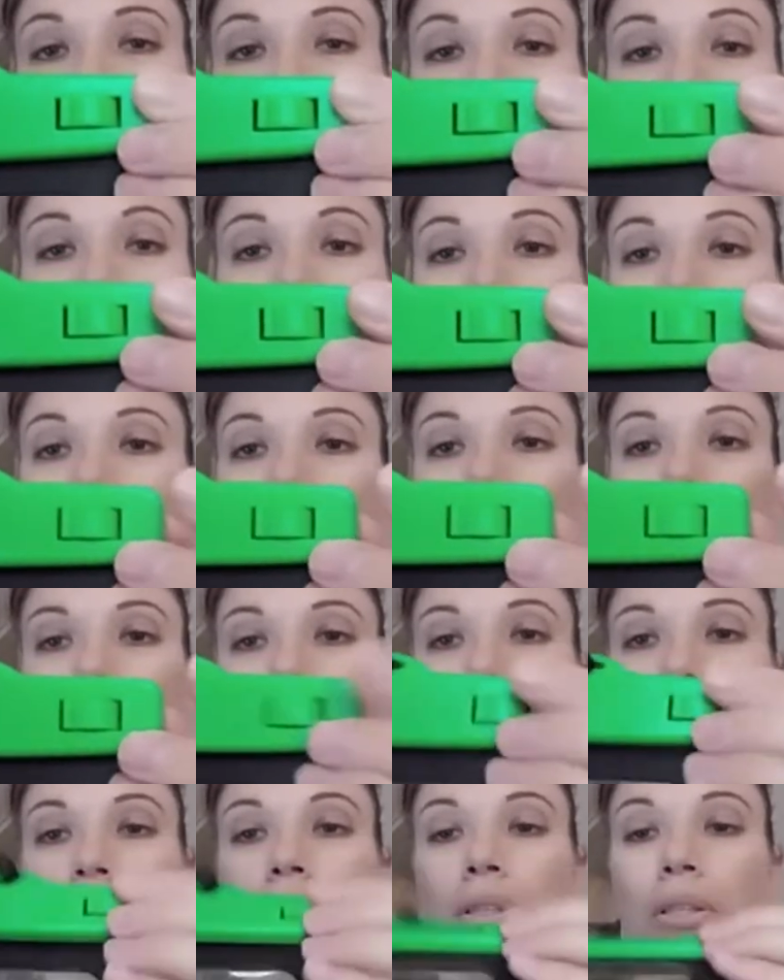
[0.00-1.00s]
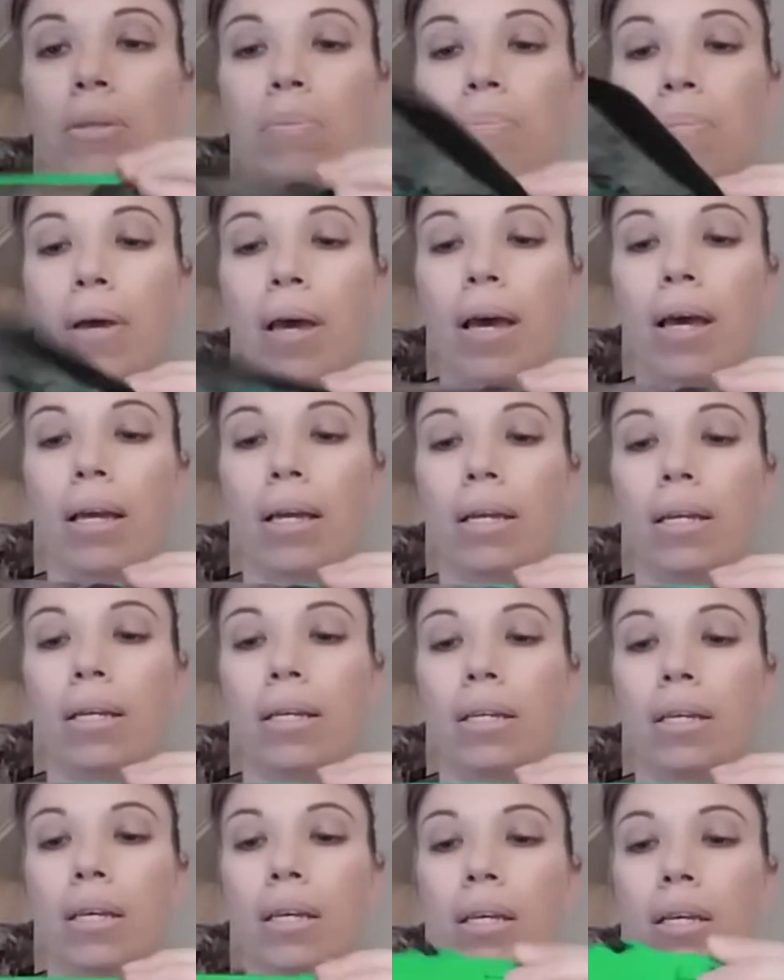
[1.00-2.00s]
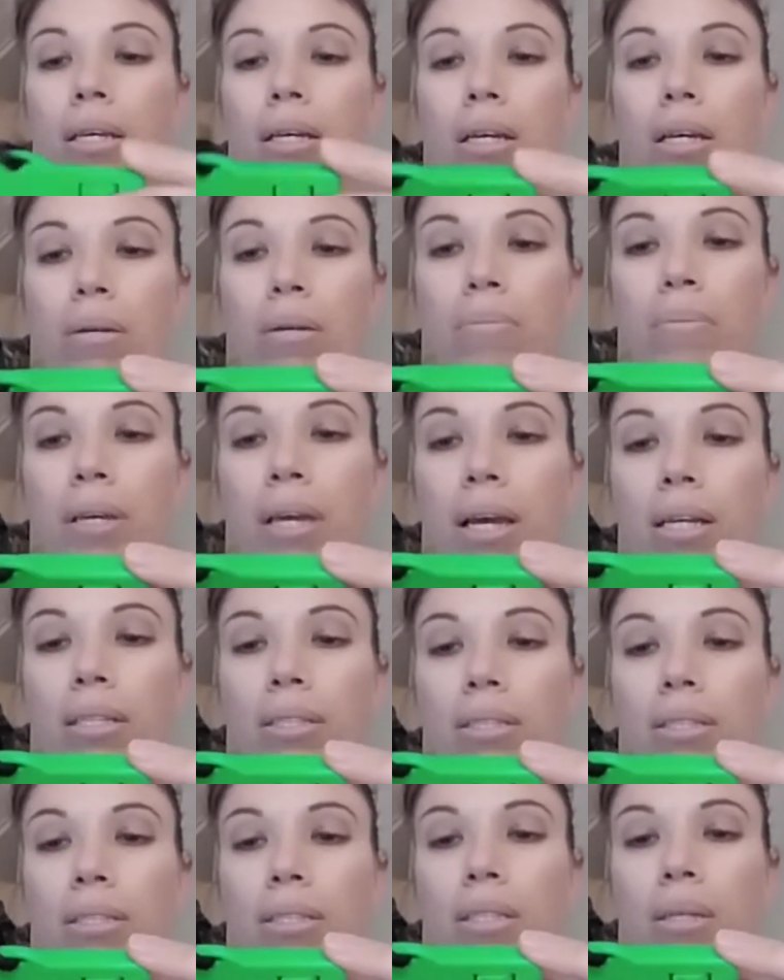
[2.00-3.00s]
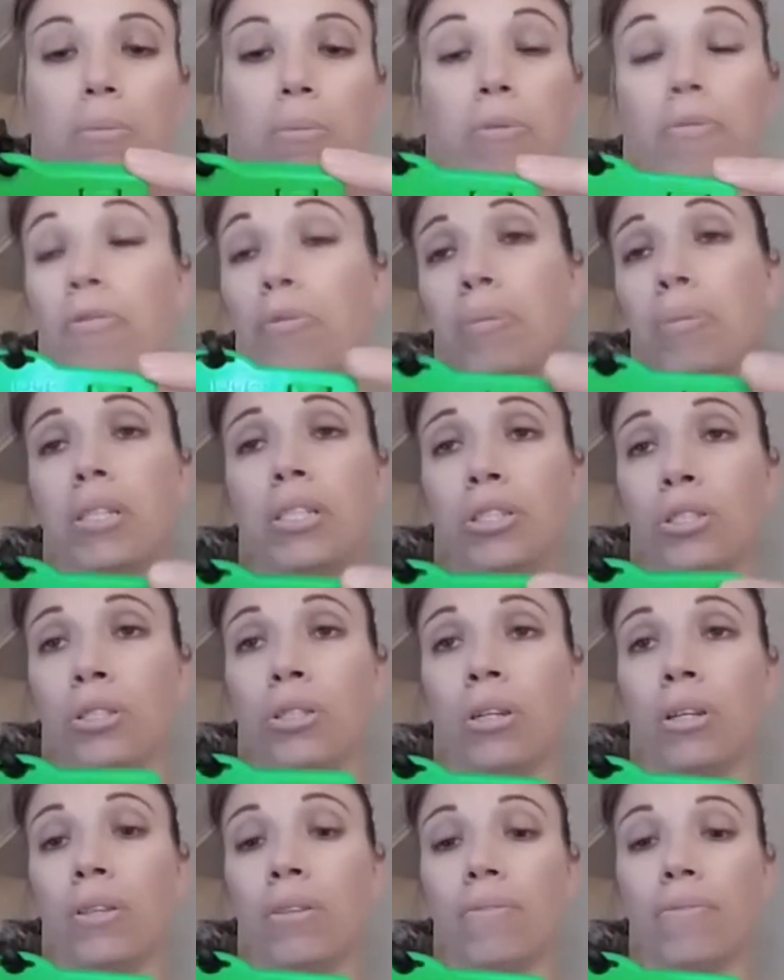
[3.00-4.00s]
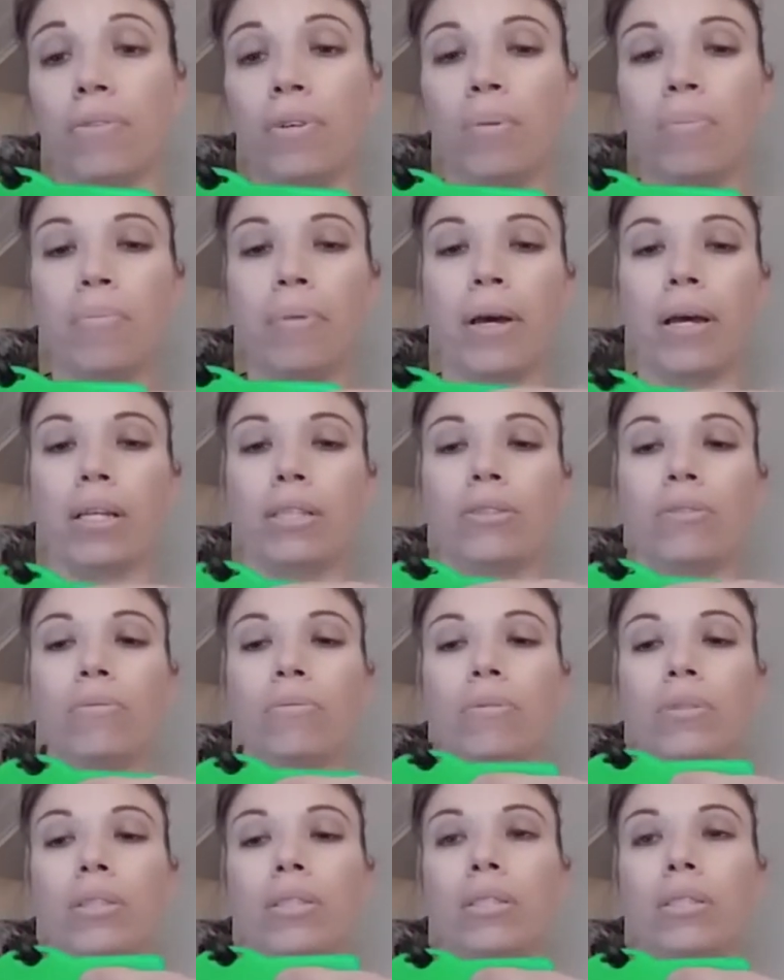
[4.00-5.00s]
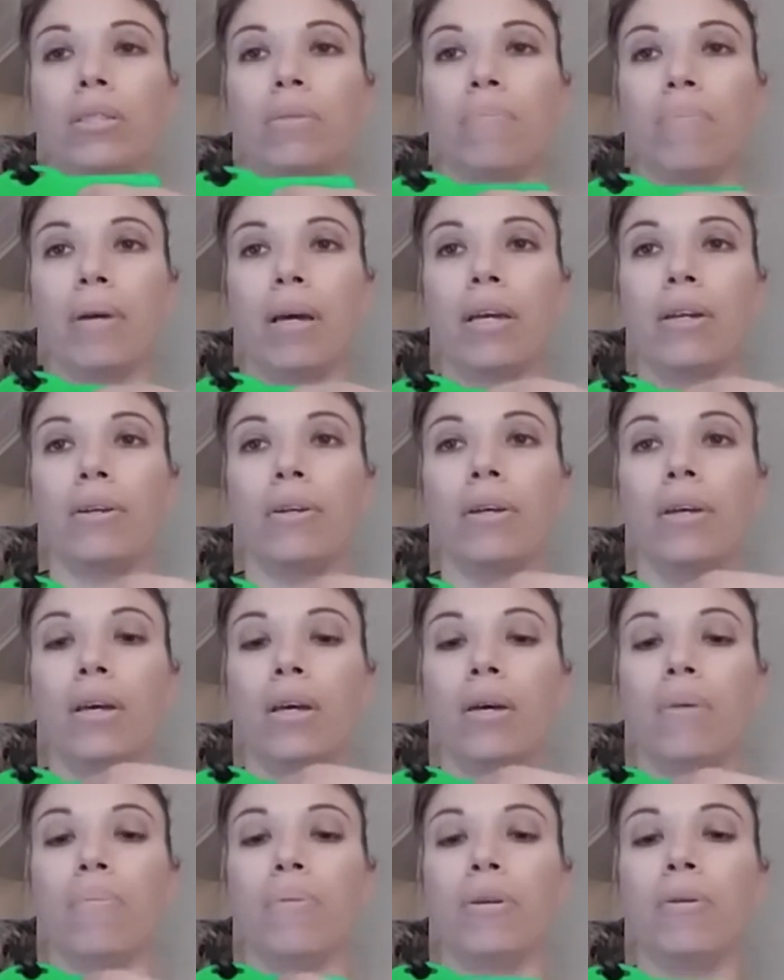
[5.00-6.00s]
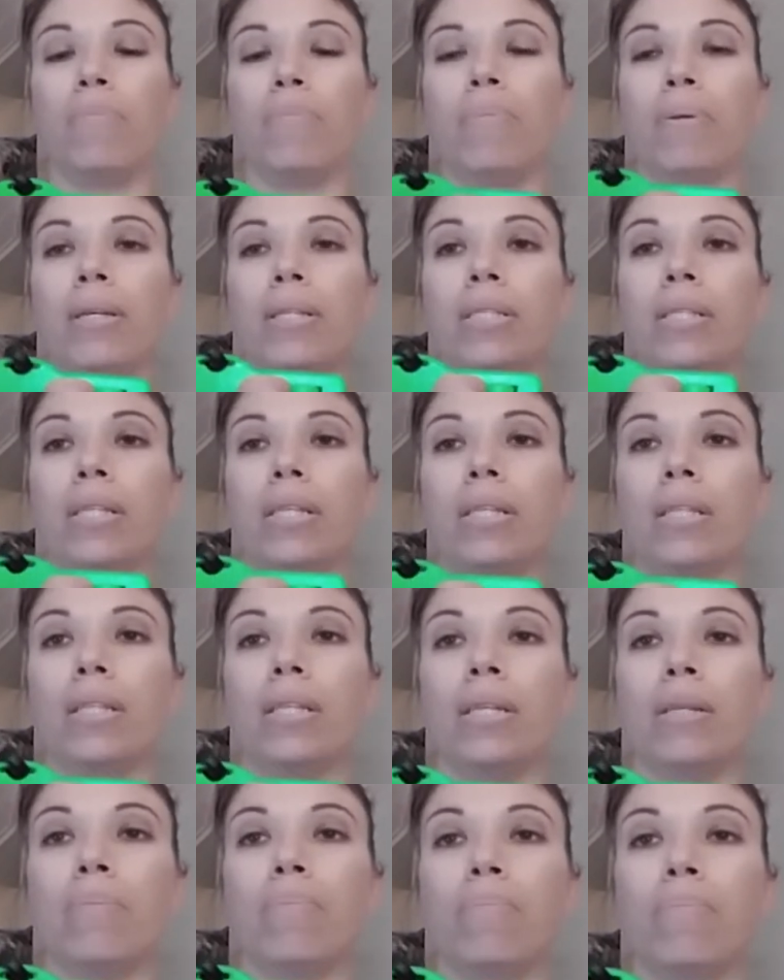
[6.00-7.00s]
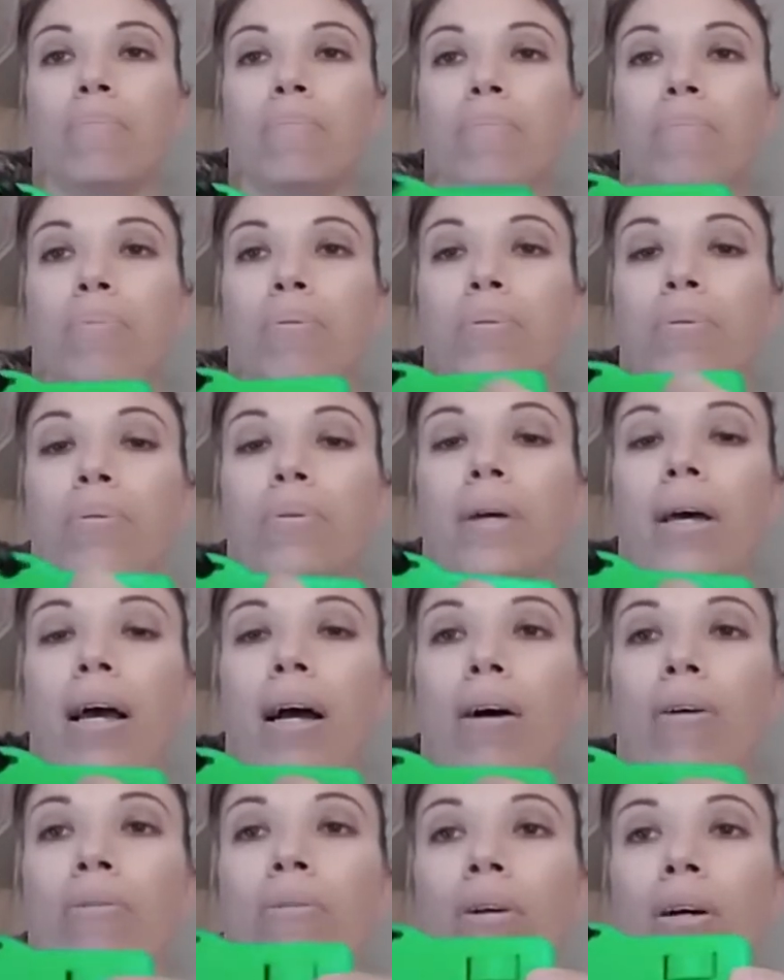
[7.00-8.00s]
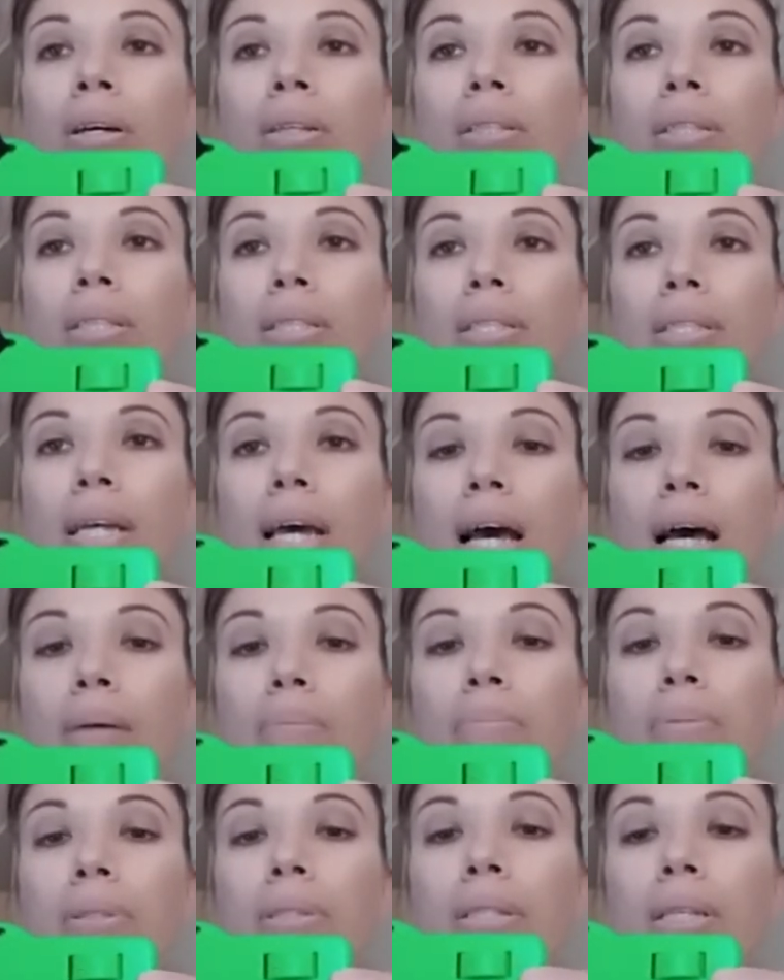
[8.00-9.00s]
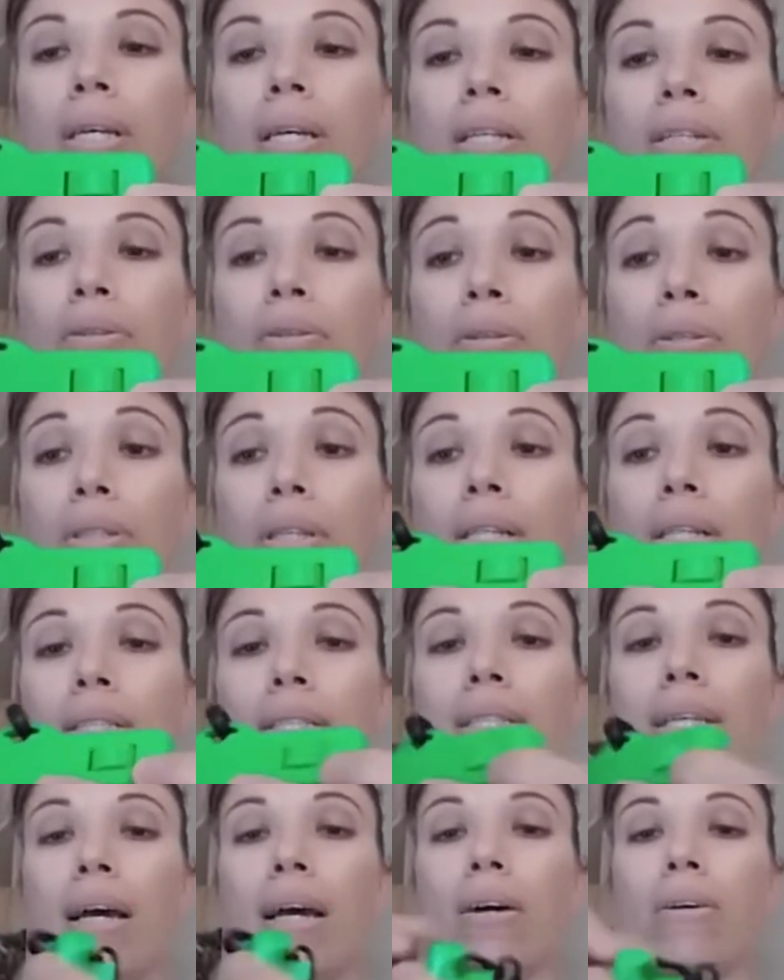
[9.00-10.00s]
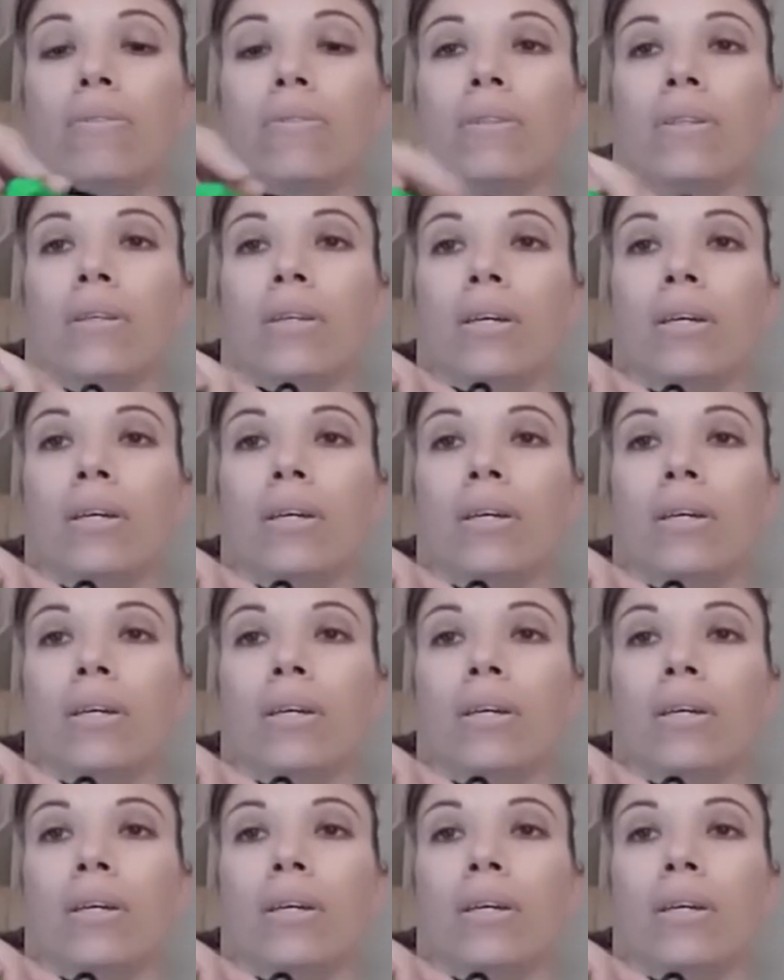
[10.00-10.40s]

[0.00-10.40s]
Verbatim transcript: or you can consider it the back. Um, it has the same information on the front and back, so it really doesn't matter. But you basically pull out on these tabs, and you heard that sound.